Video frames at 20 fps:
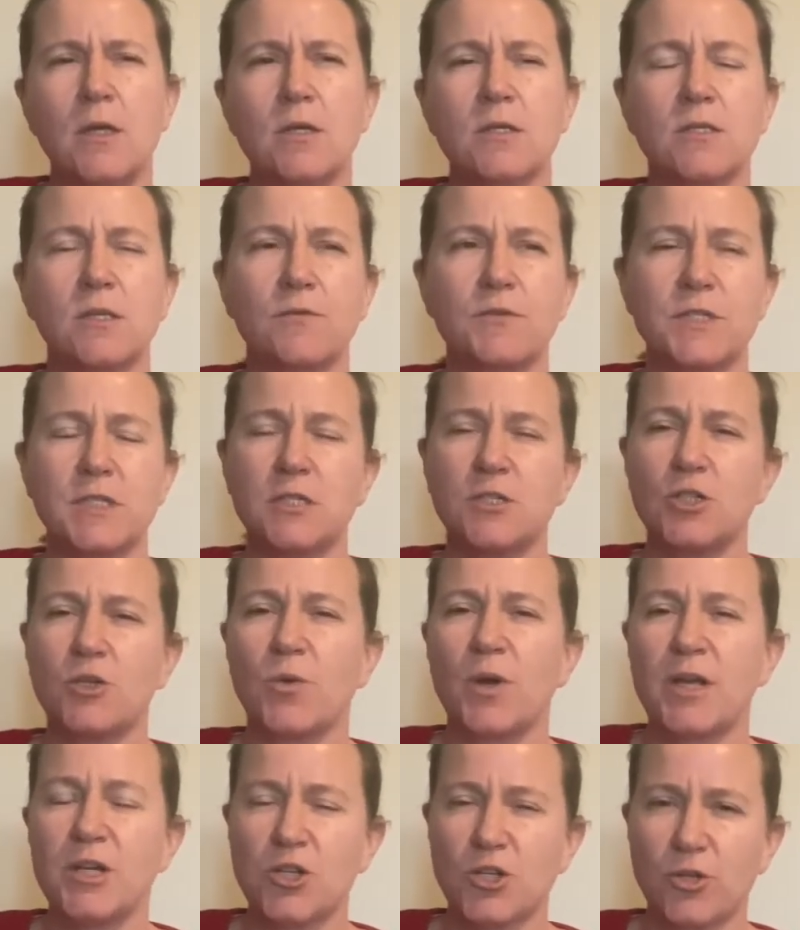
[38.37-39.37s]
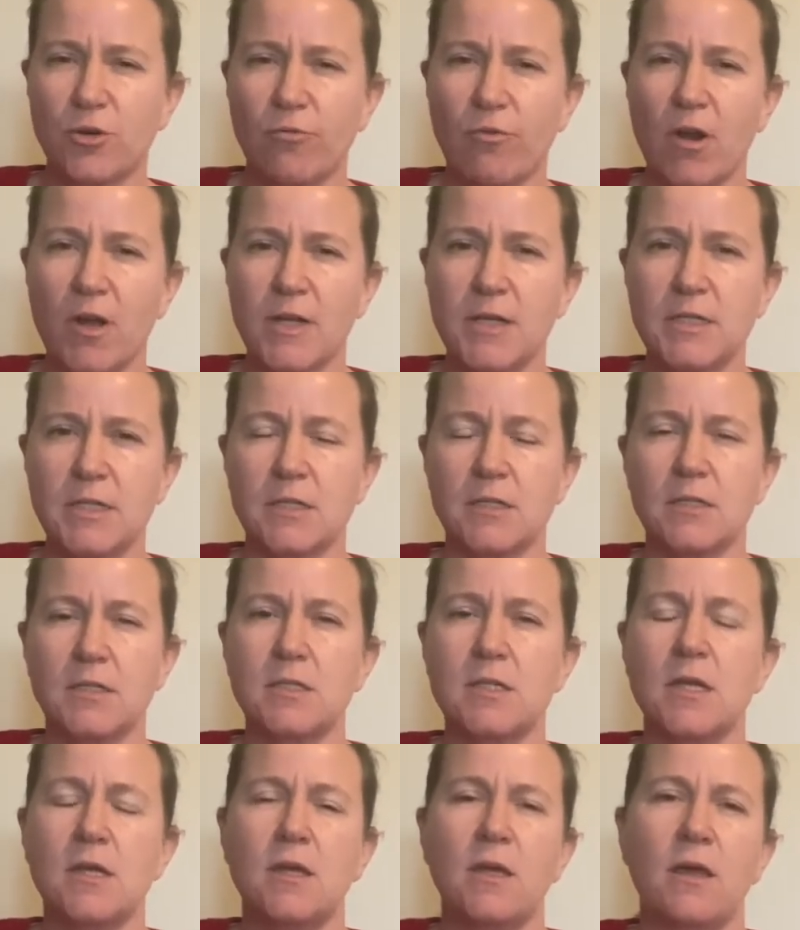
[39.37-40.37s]
So if a situation
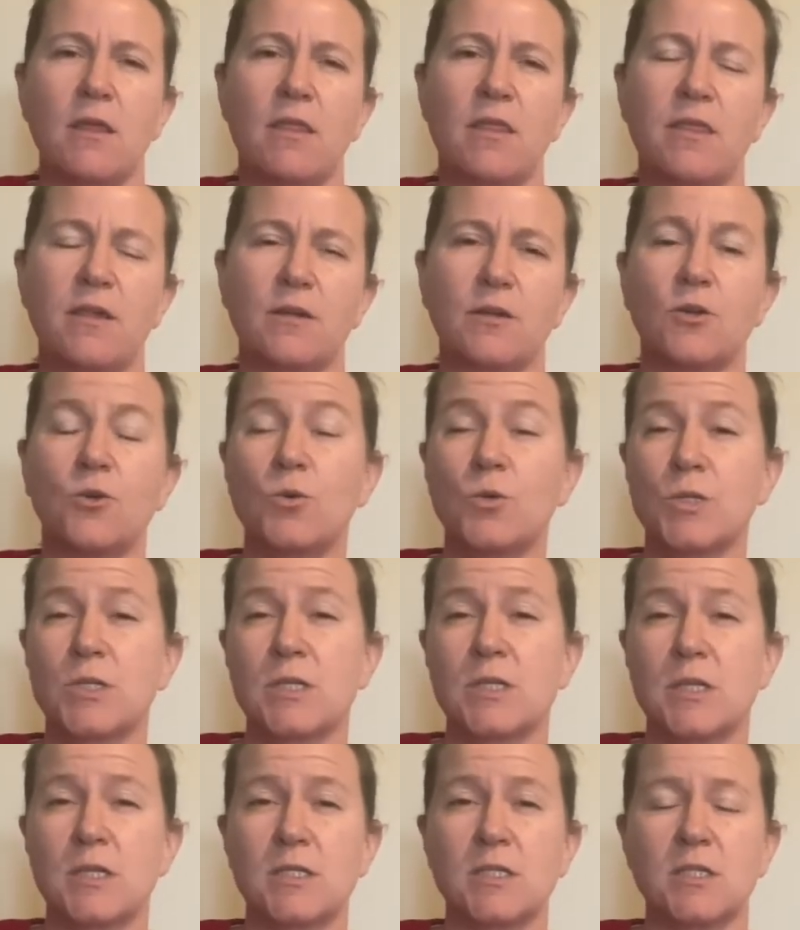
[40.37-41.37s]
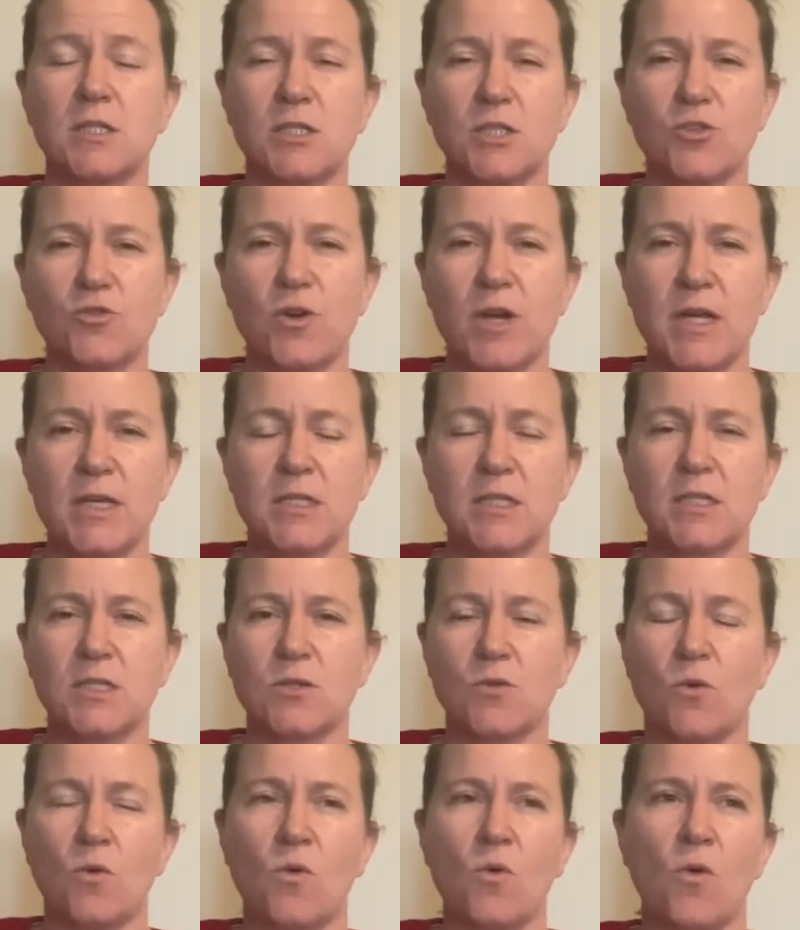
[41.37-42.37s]
arises that causes us distress
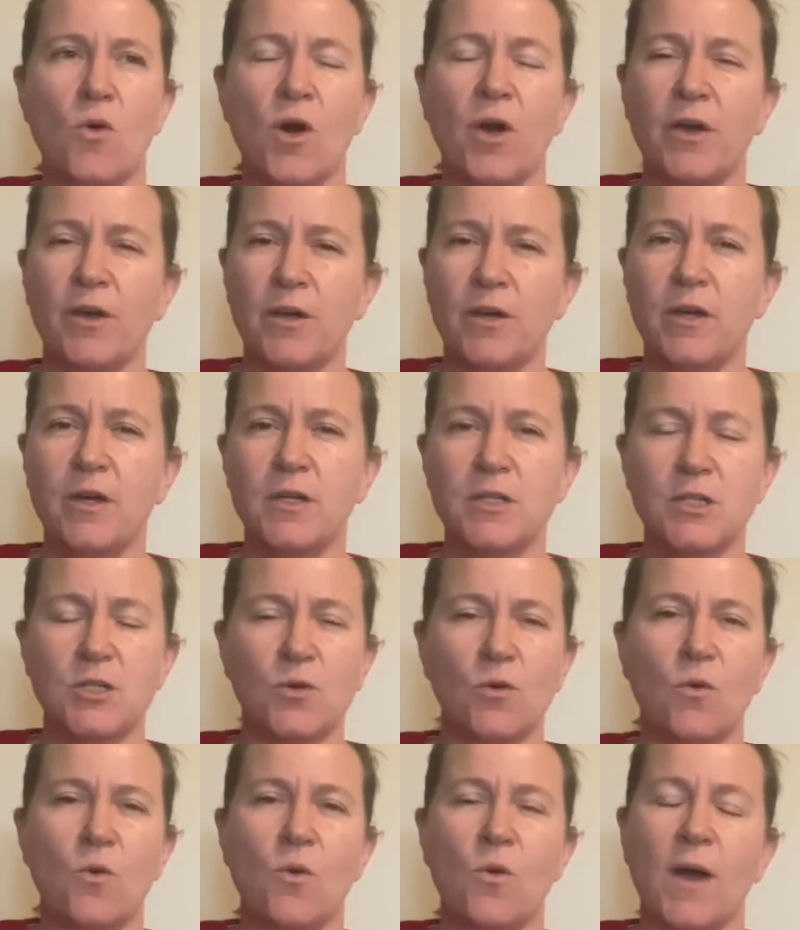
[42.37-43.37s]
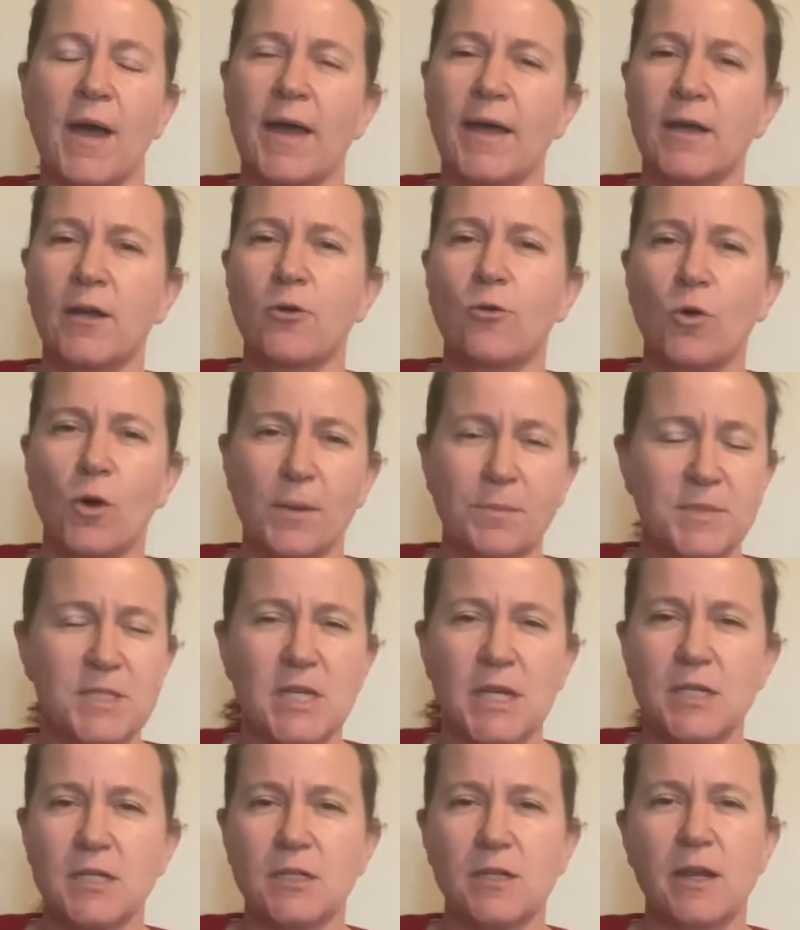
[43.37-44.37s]
or hurt or anger or
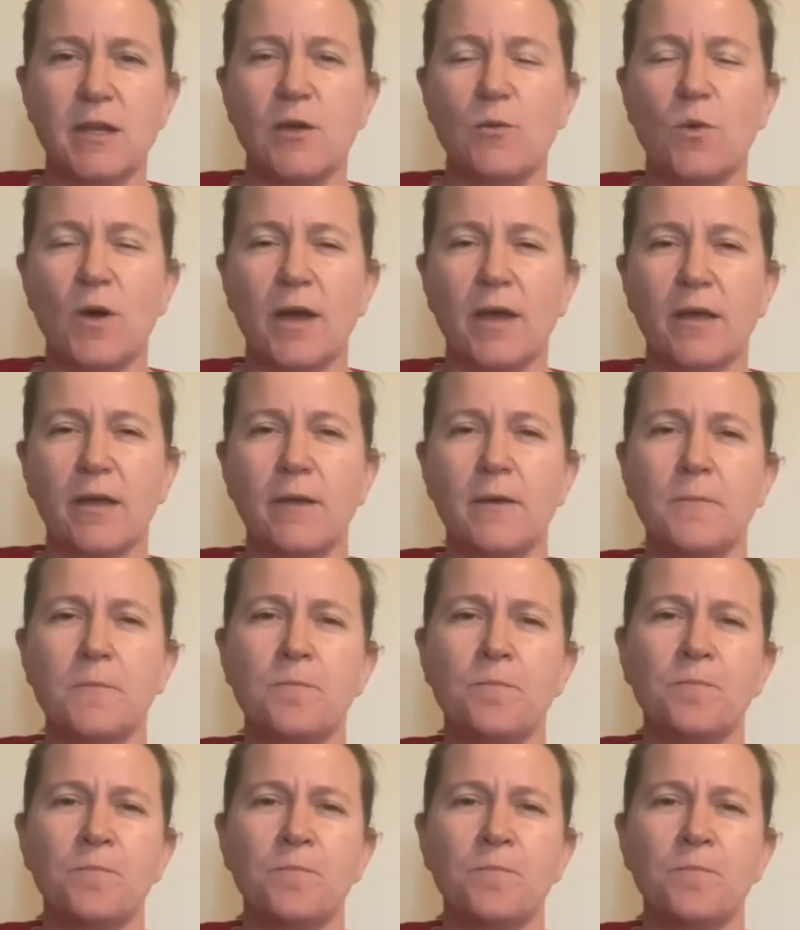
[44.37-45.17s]
upset in any way,